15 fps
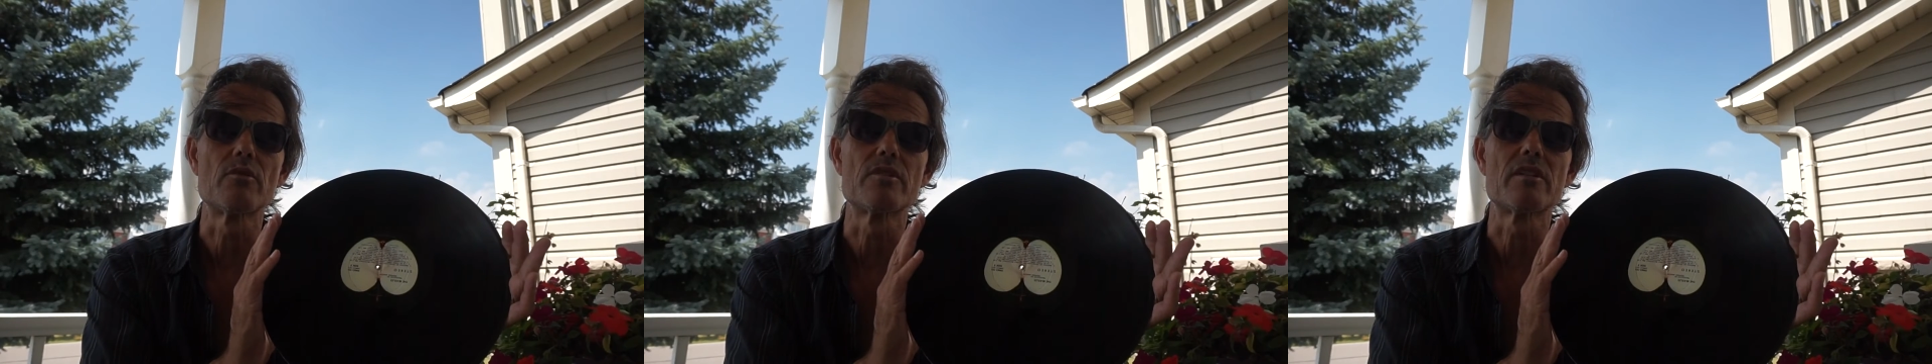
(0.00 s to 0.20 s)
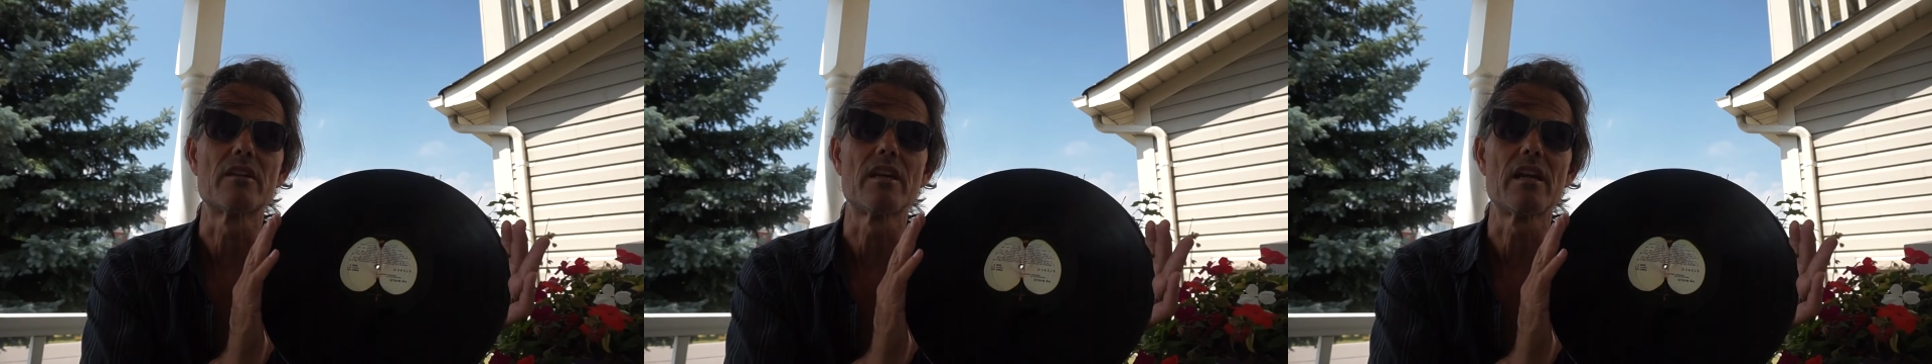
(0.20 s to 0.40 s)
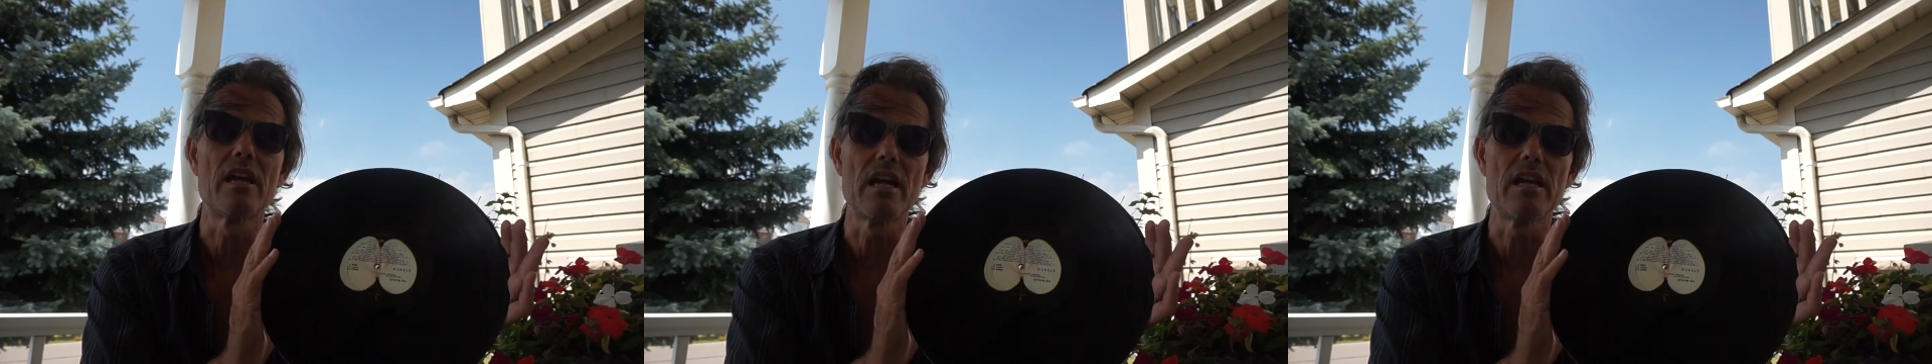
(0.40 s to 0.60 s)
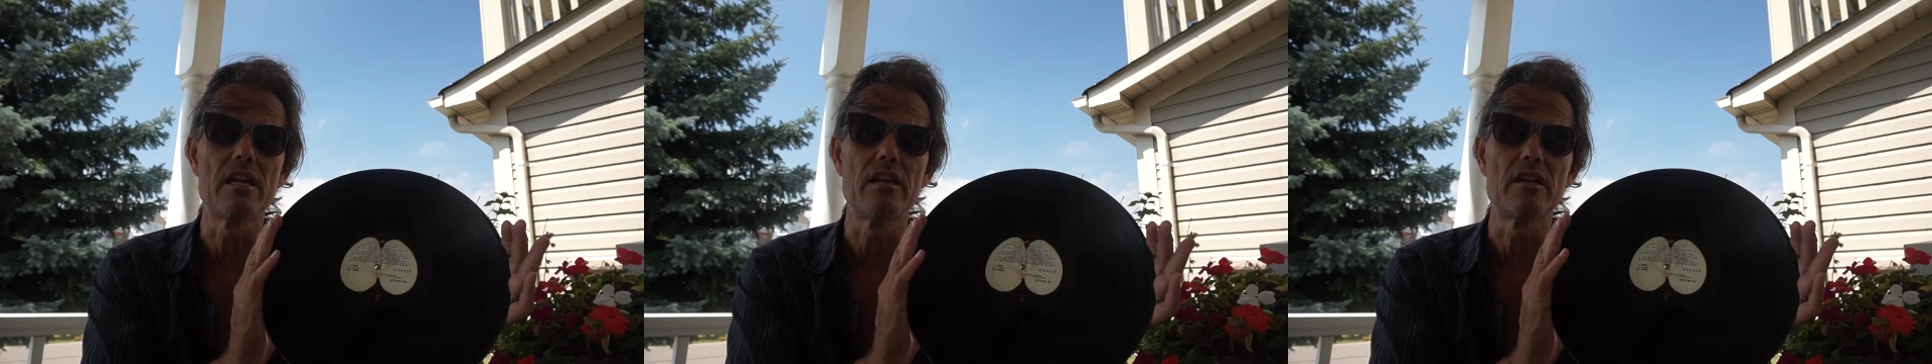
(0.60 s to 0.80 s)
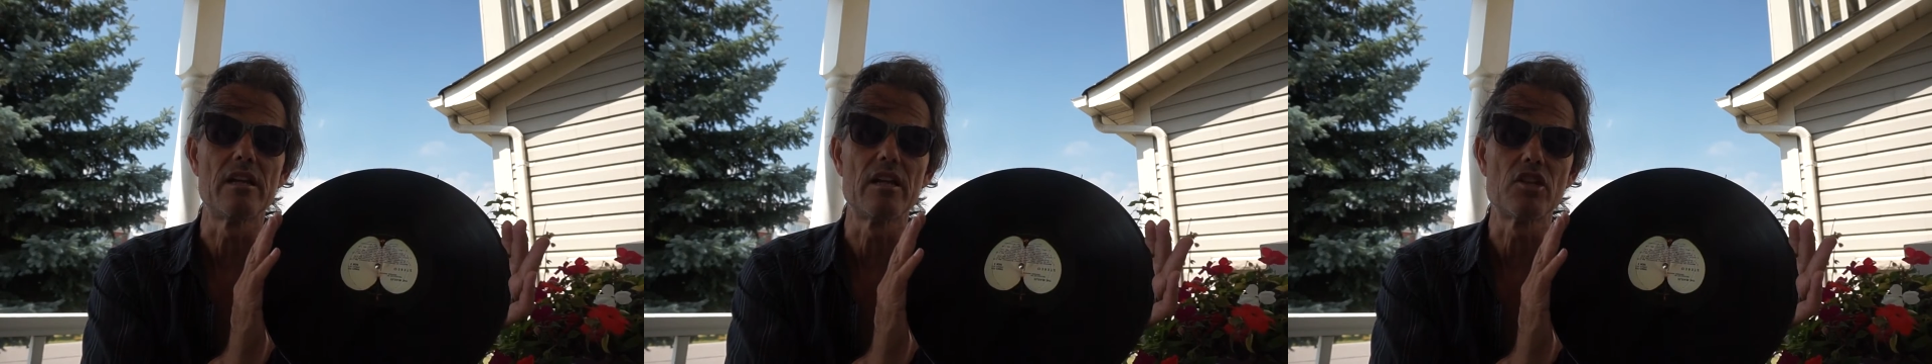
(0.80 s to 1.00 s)
was a
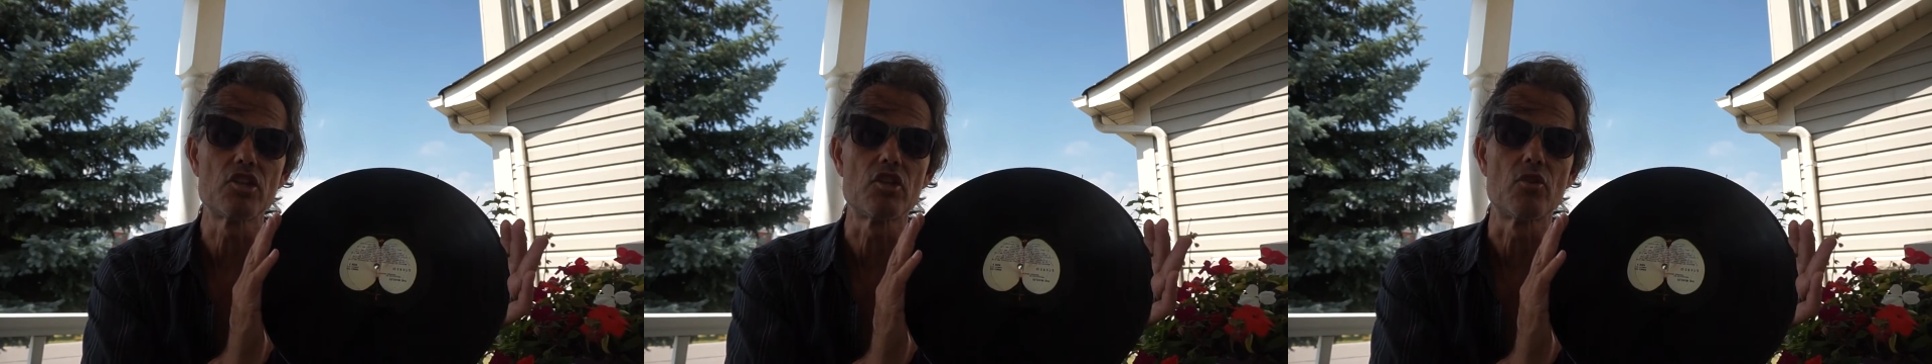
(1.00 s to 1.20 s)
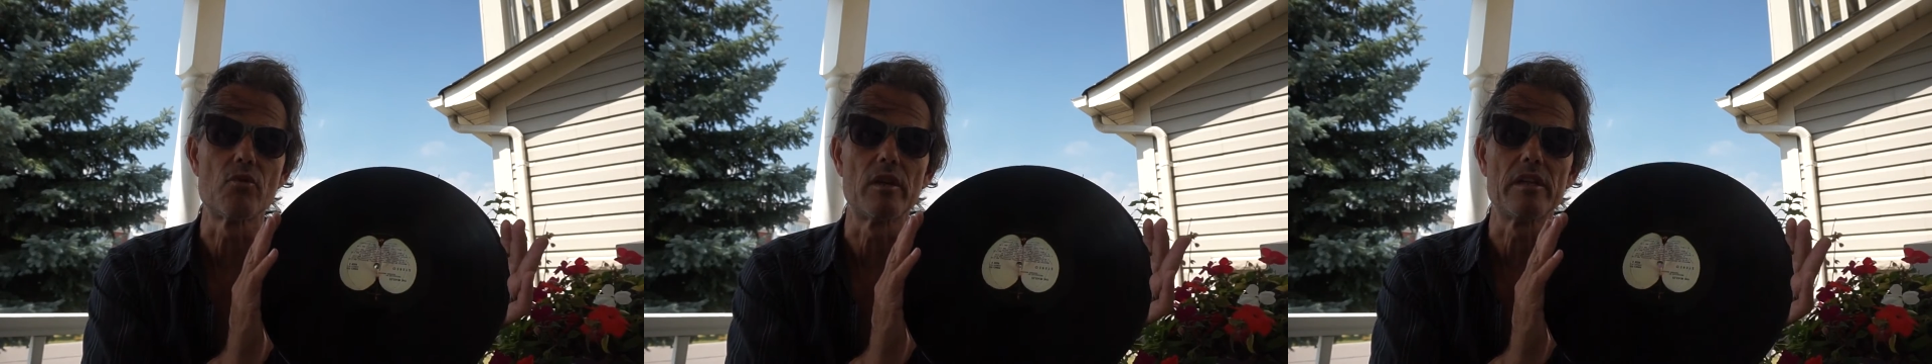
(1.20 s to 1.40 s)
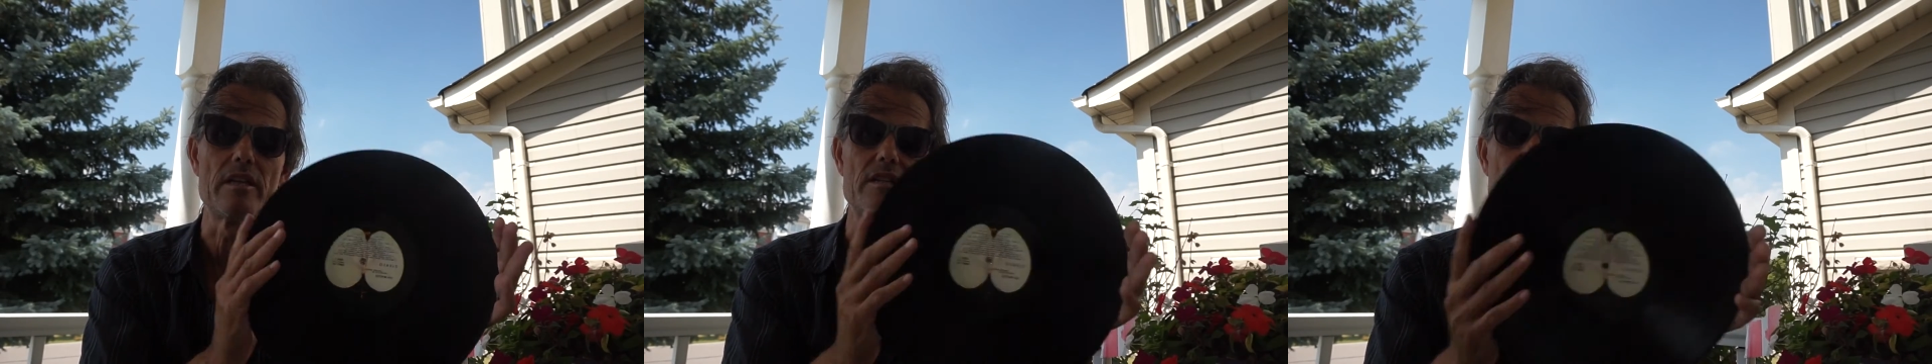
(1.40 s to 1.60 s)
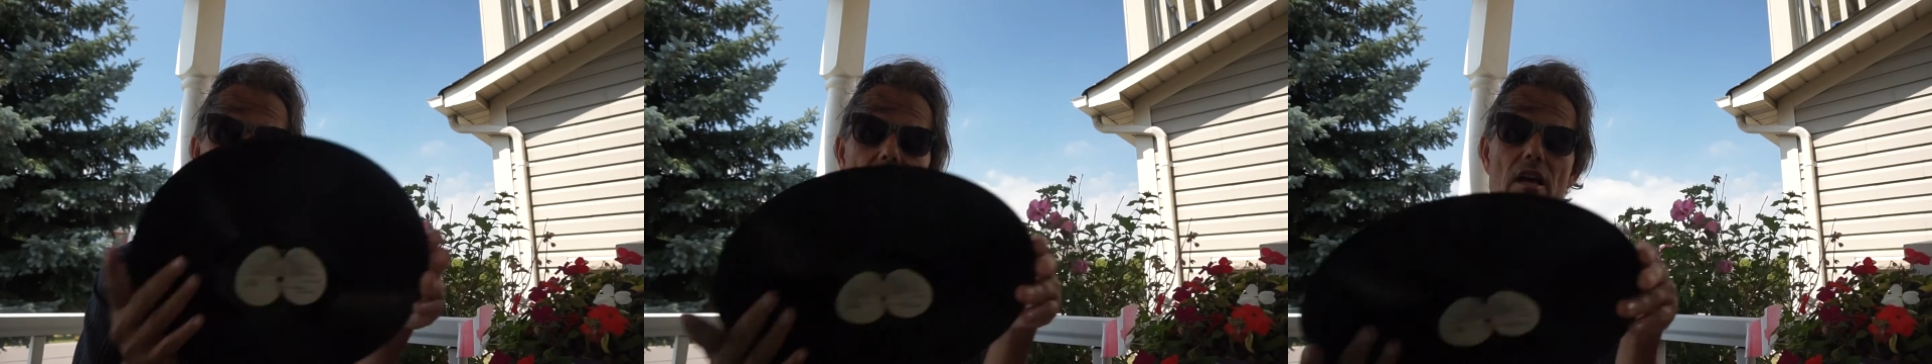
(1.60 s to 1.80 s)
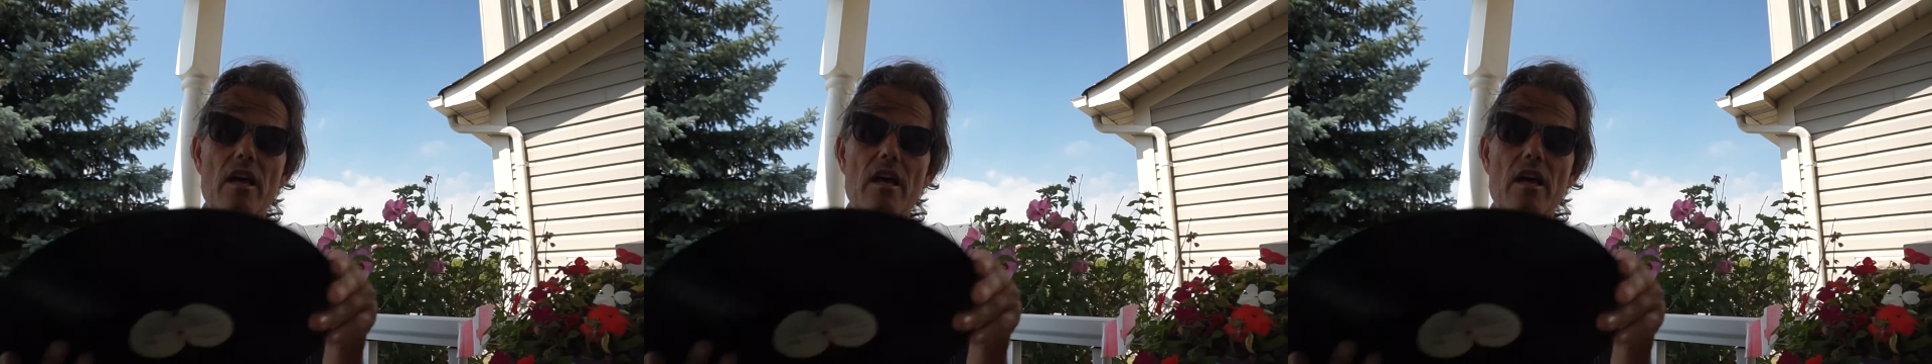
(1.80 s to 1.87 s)
Canadian issue release.